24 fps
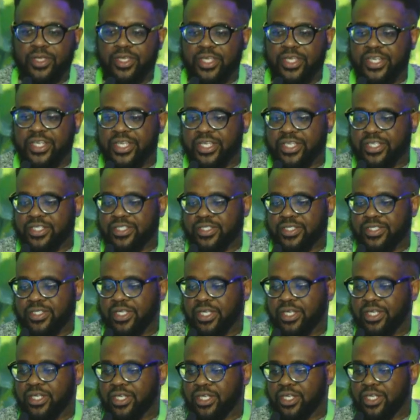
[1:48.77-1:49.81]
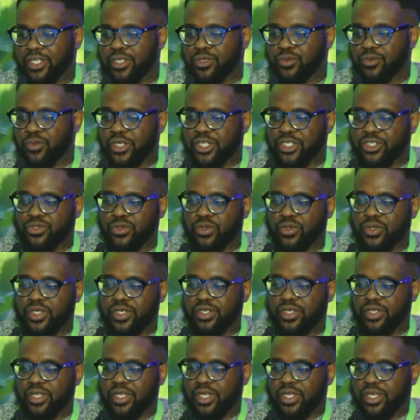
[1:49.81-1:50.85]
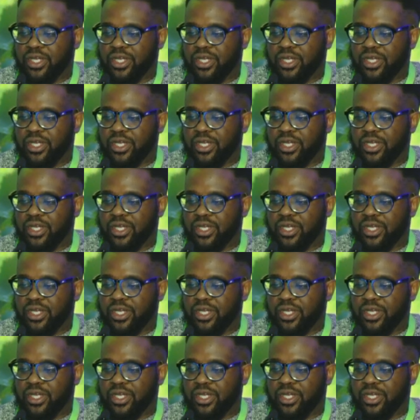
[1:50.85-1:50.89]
areas in Wellington.